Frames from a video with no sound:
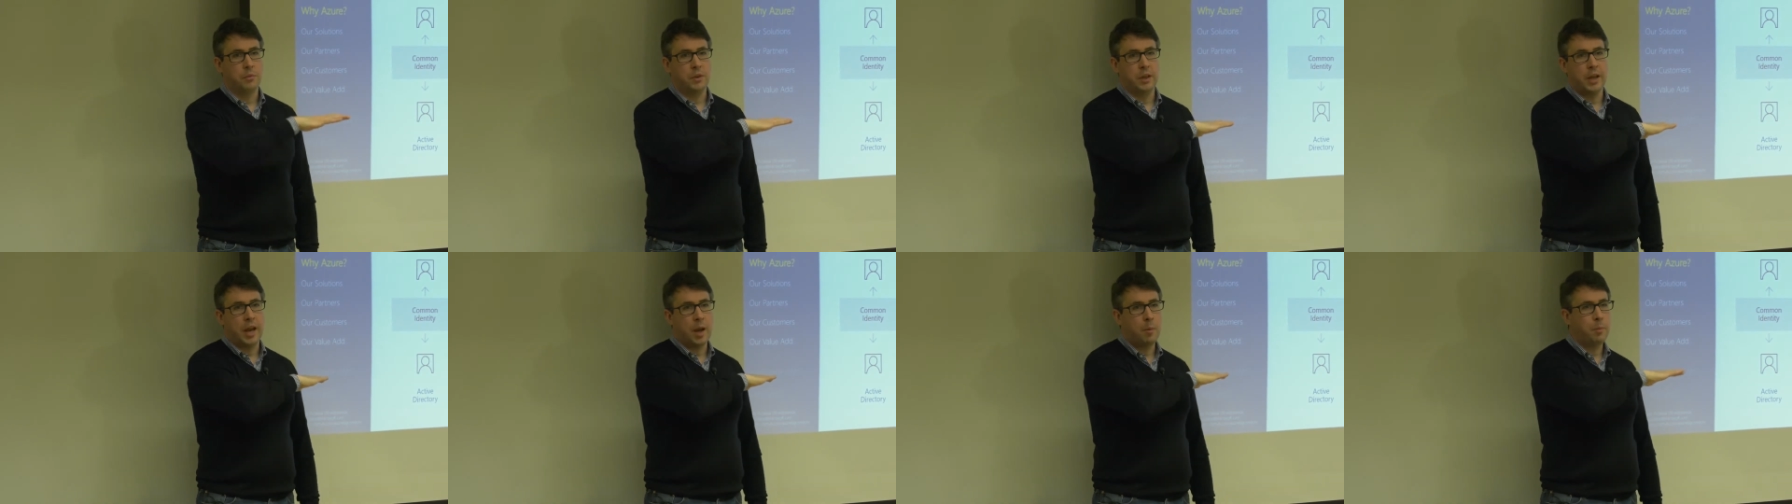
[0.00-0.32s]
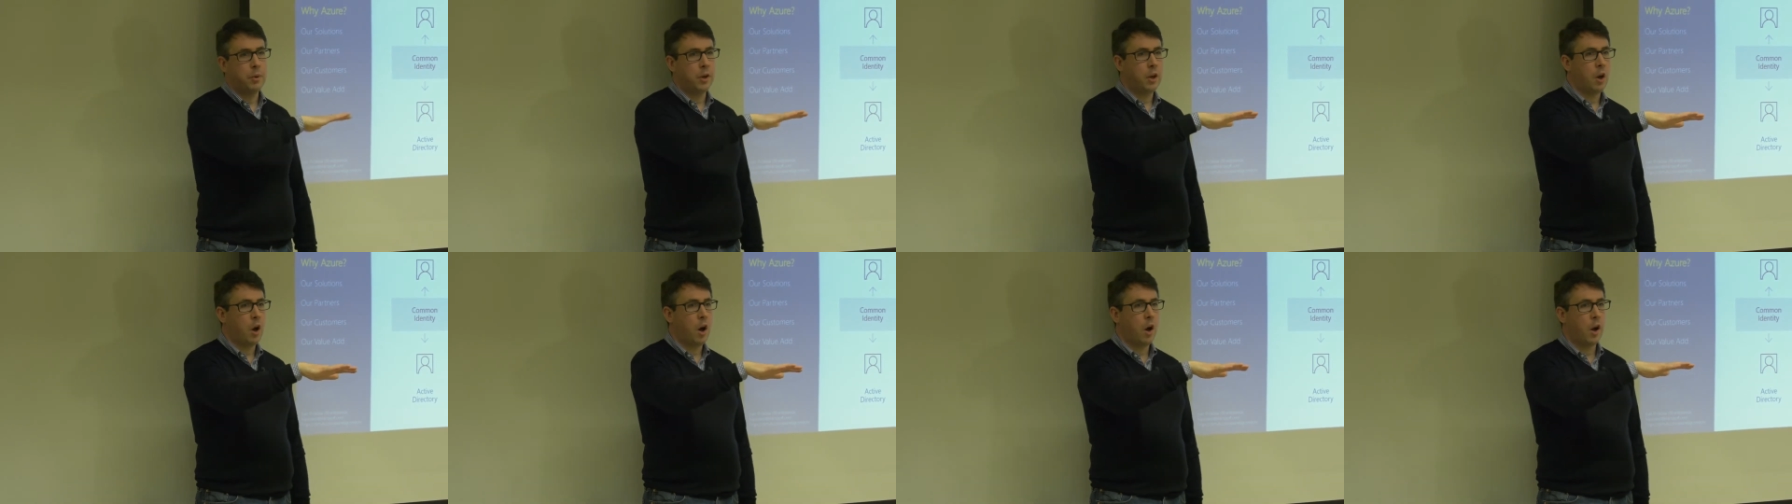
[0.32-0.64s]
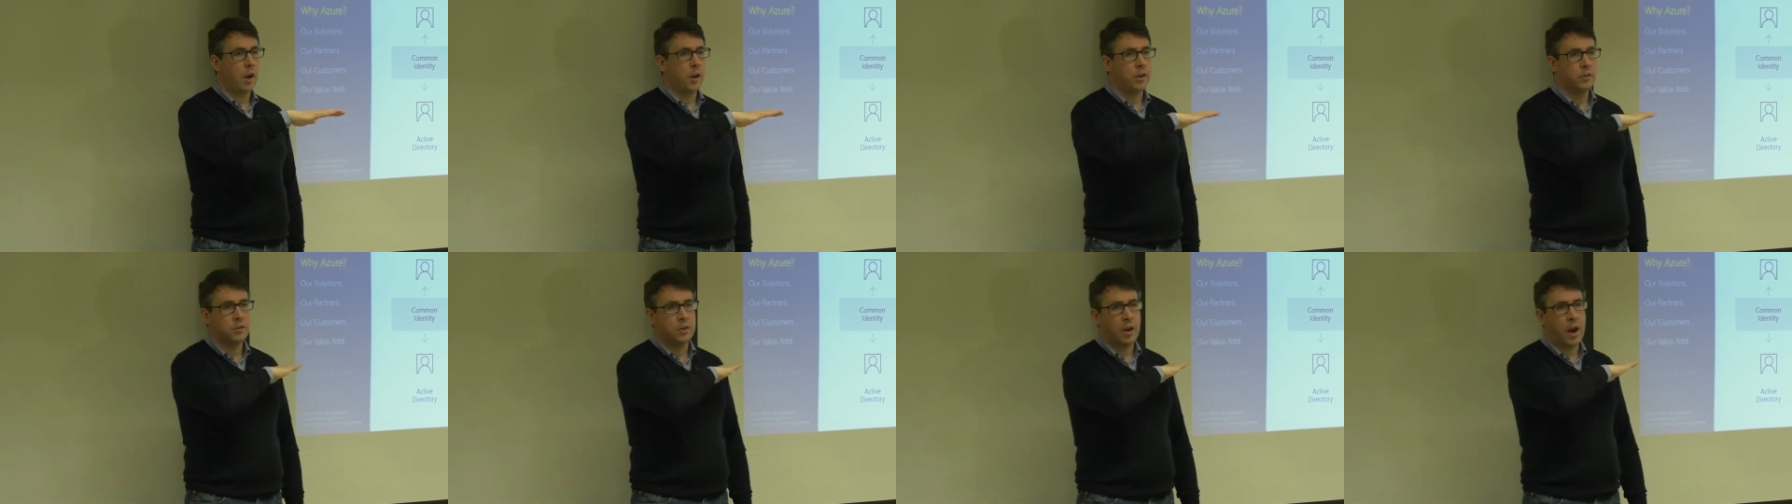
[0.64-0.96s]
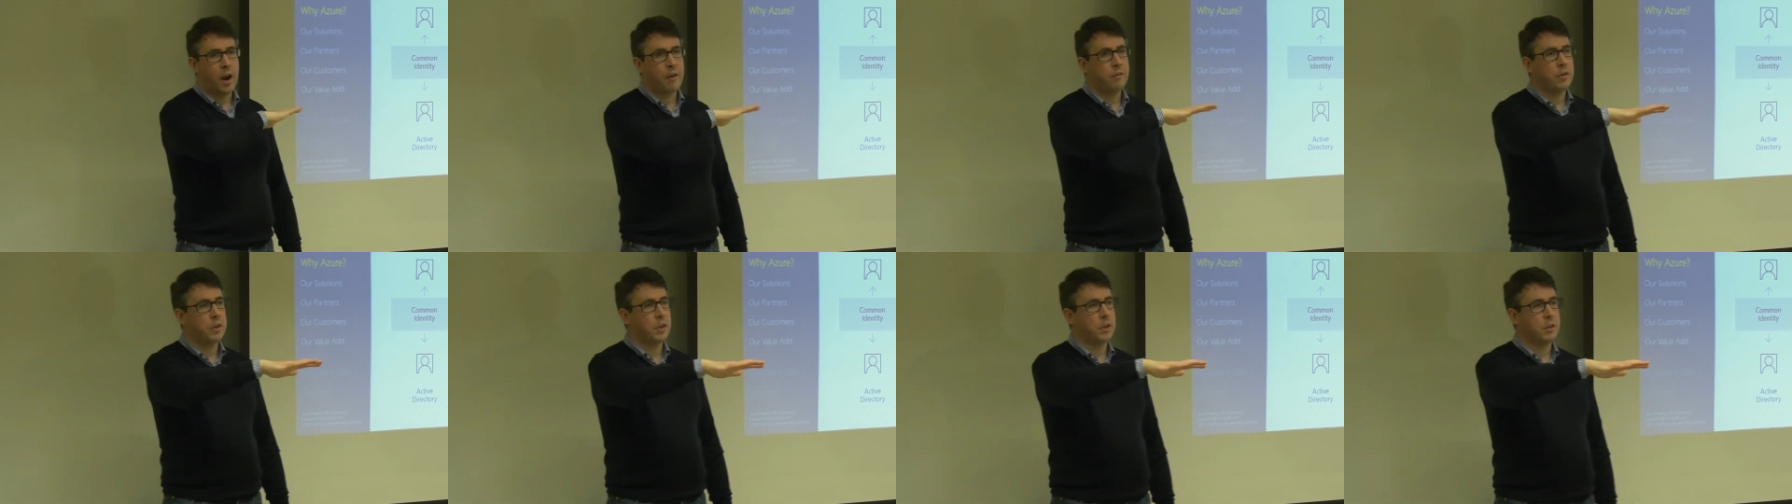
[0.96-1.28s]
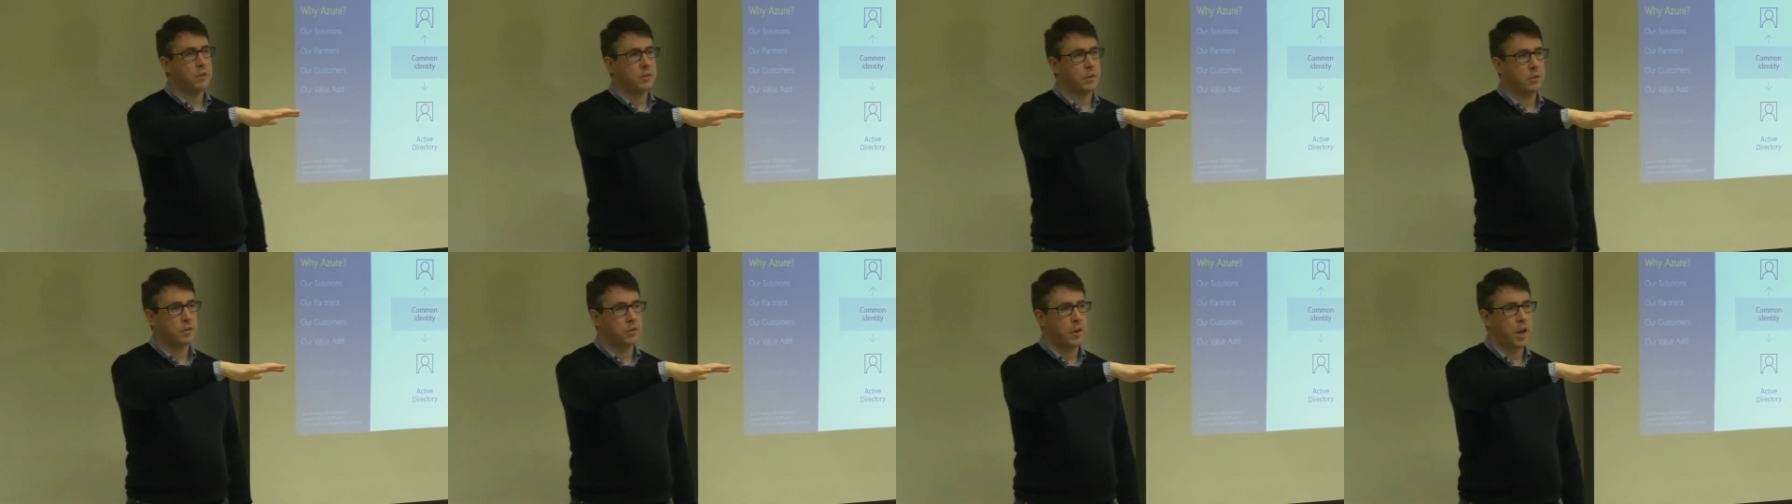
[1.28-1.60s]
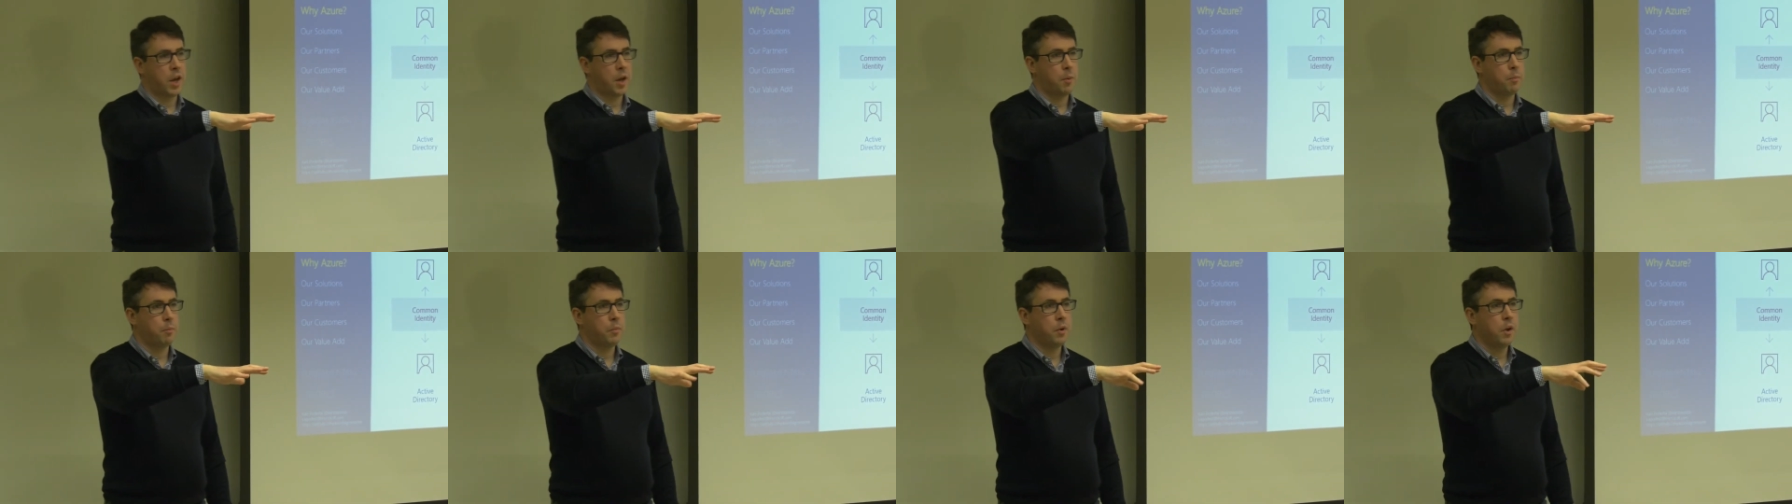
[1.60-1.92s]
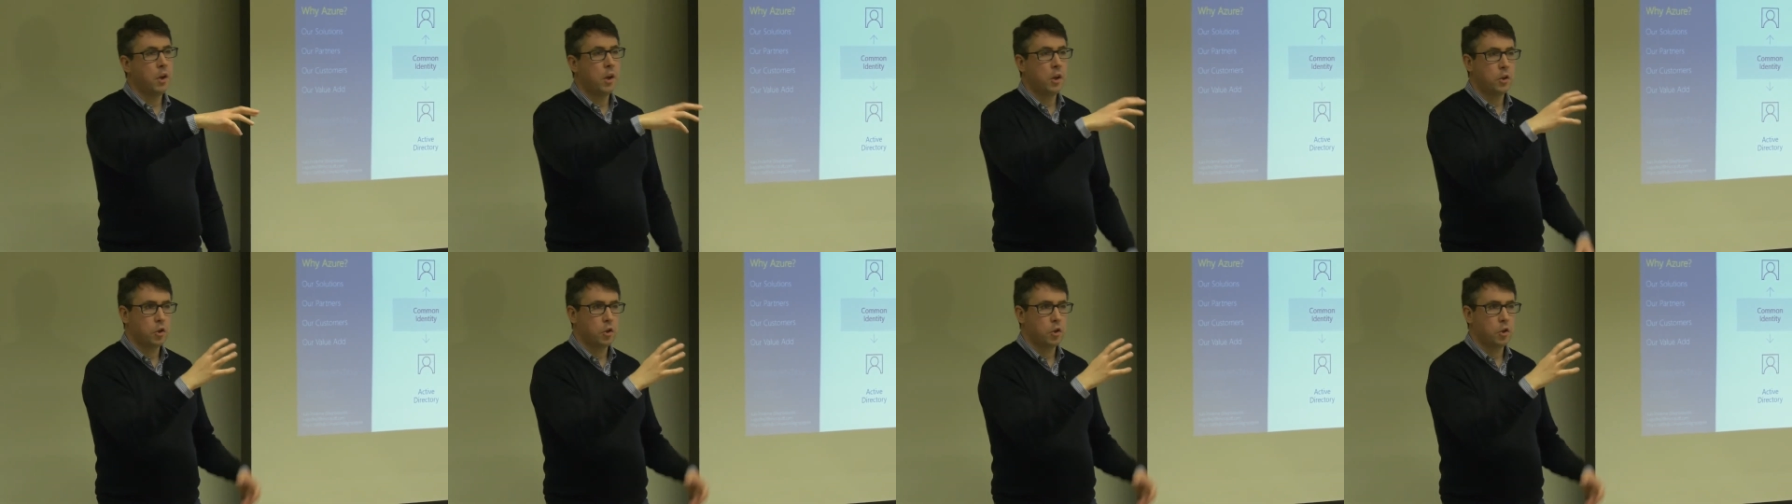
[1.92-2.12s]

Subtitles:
The APIs, everything is the same.